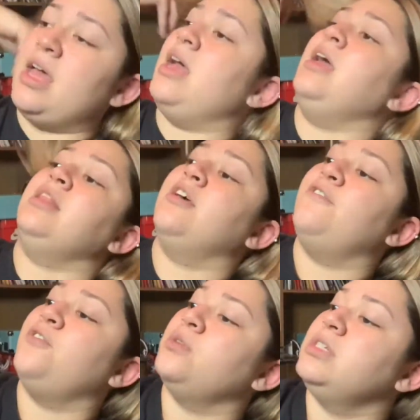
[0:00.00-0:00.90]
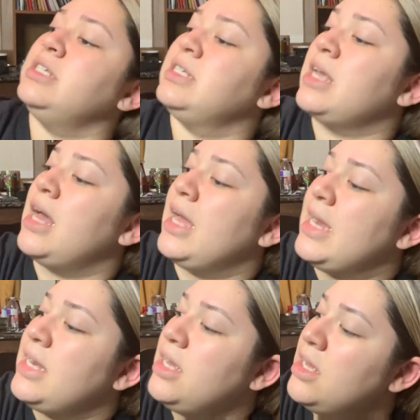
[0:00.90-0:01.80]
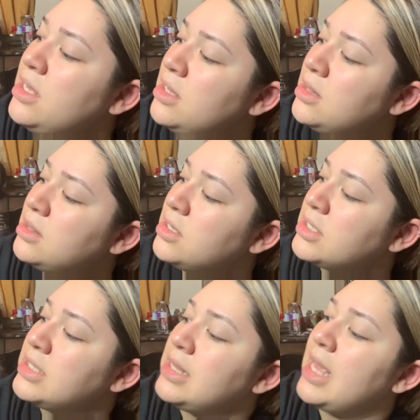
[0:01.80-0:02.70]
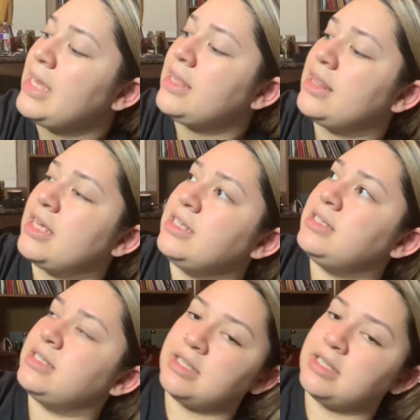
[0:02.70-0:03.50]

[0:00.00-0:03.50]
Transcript: The full design looks like this.